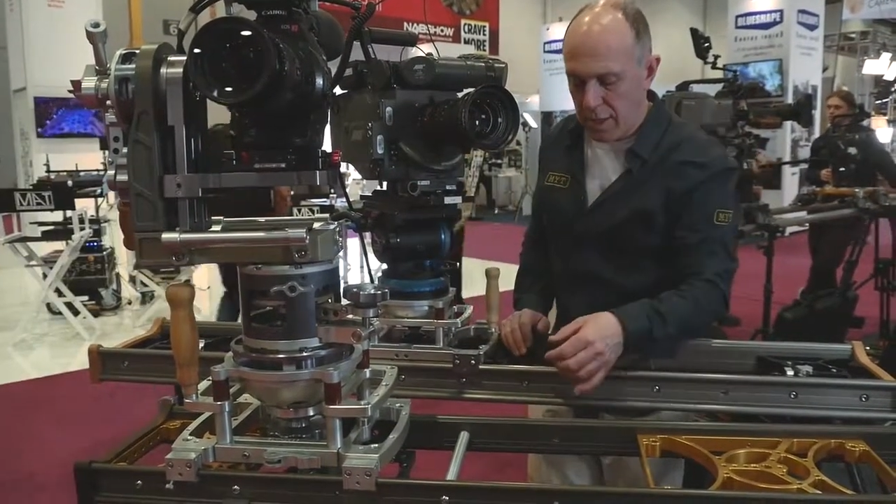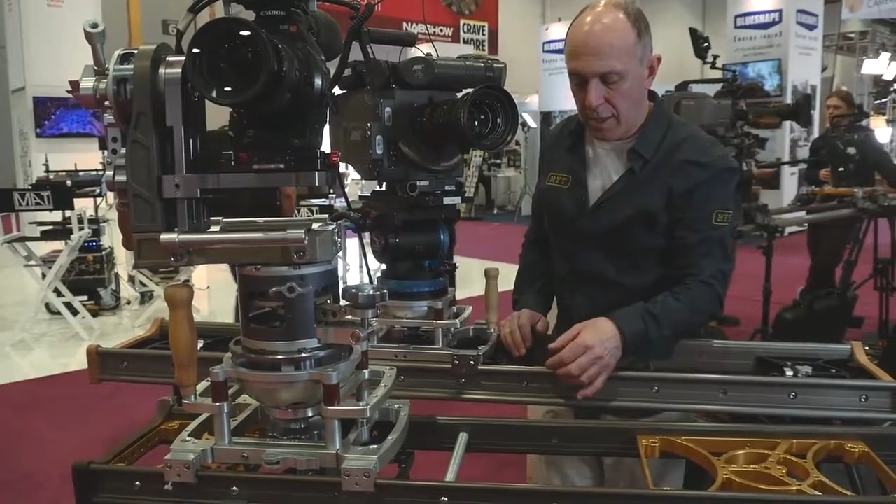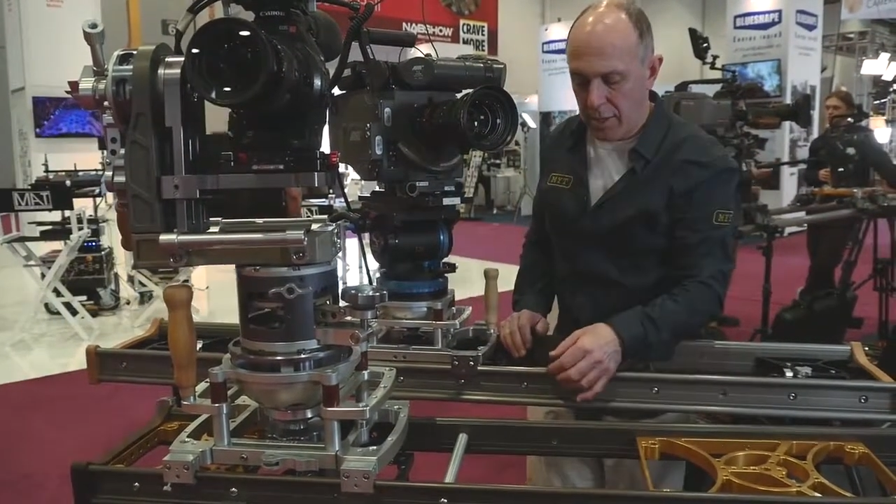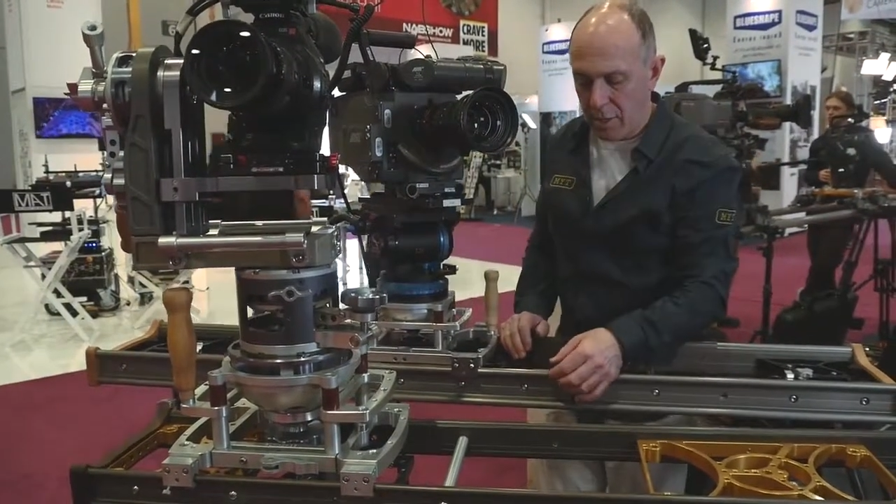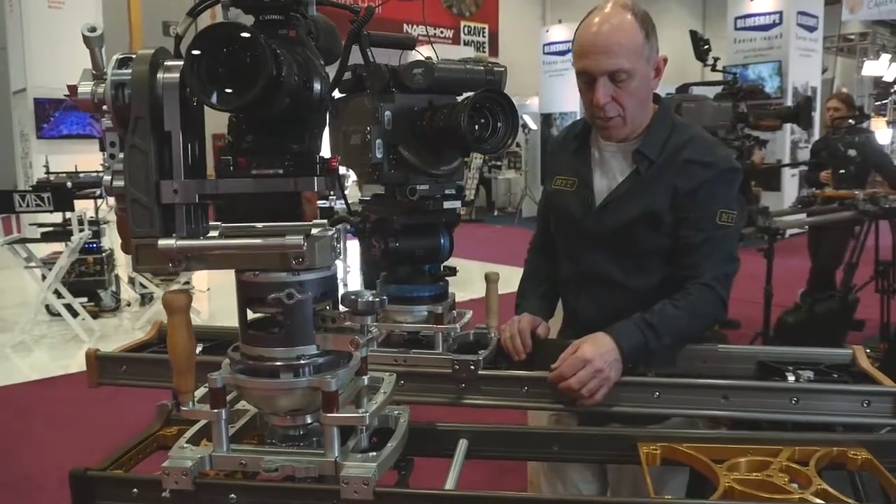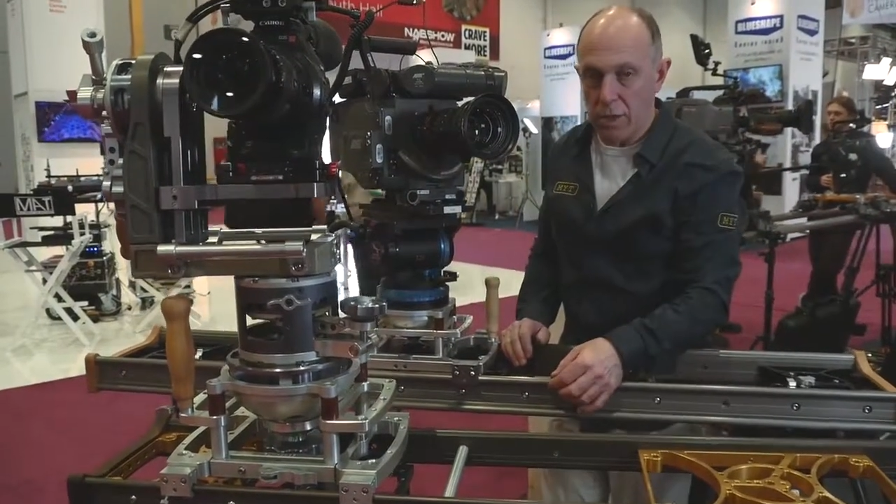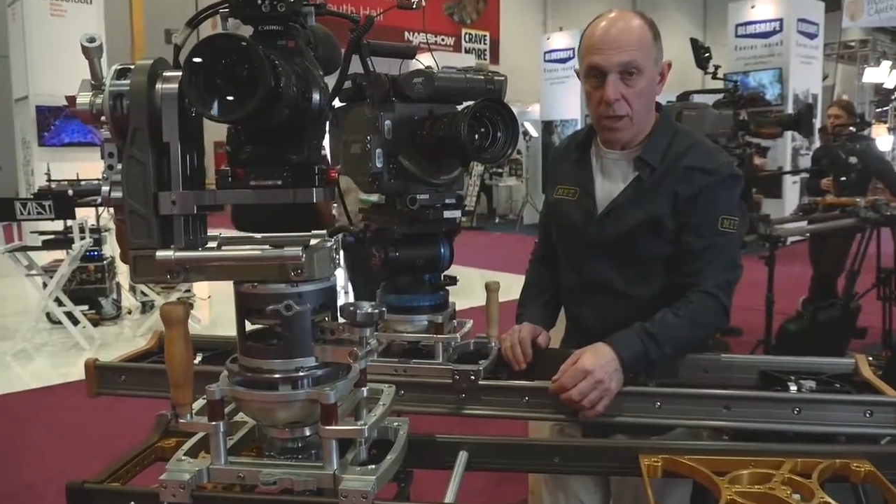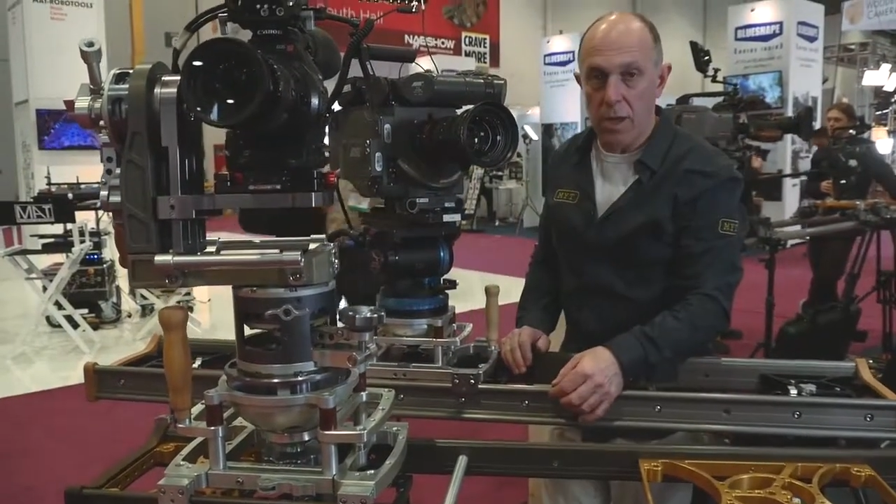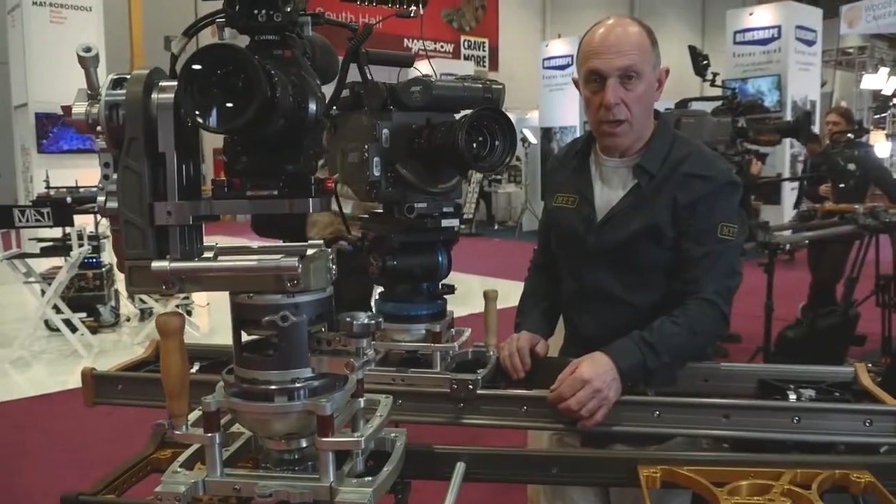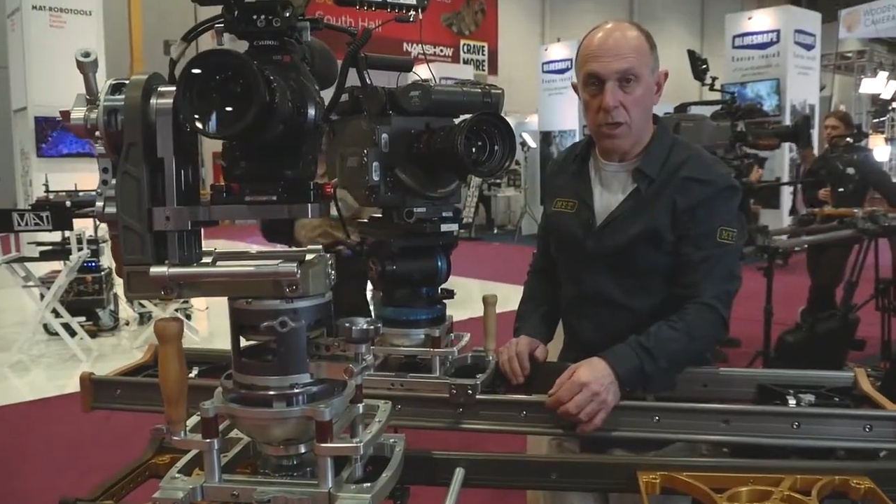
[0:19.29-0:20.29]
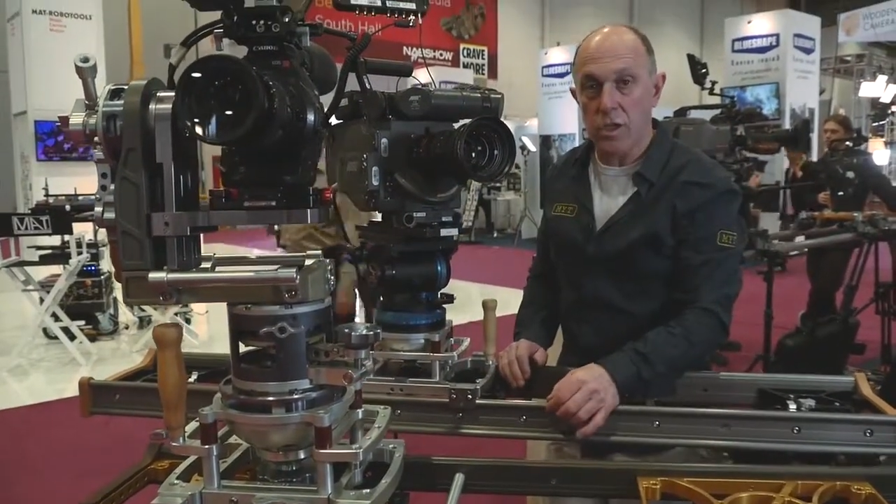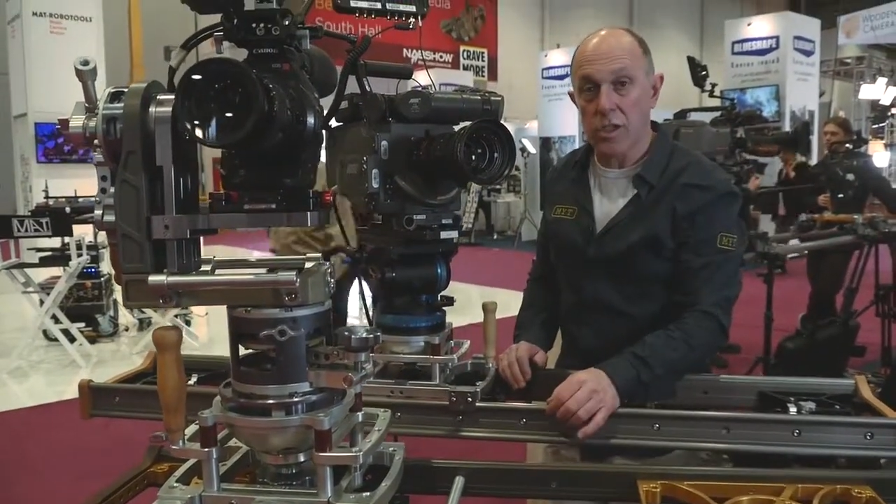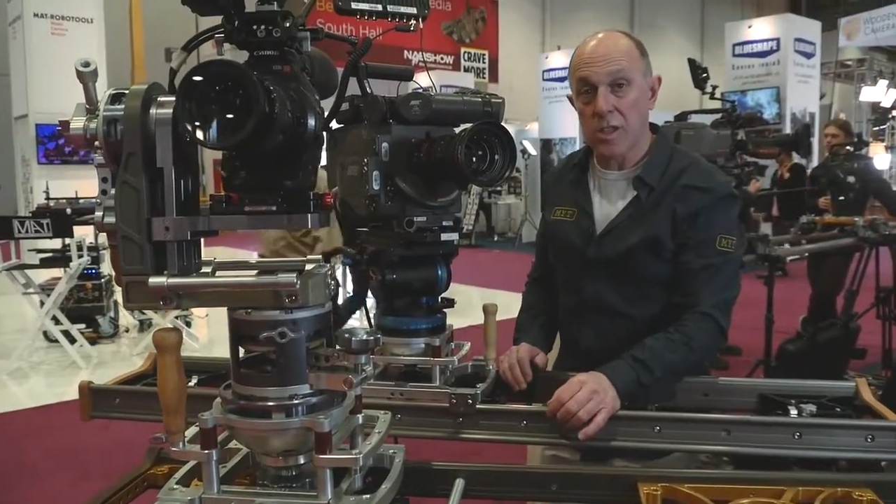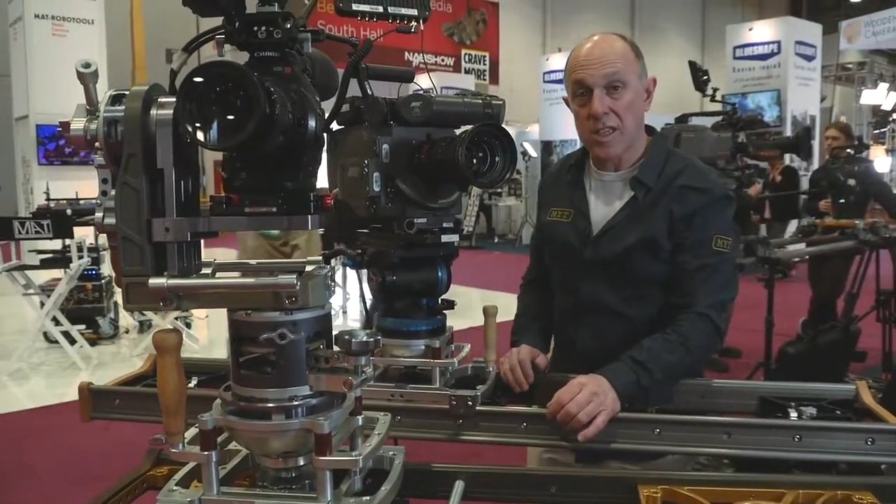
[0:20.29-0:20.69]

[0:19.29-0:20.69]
and on the large it's a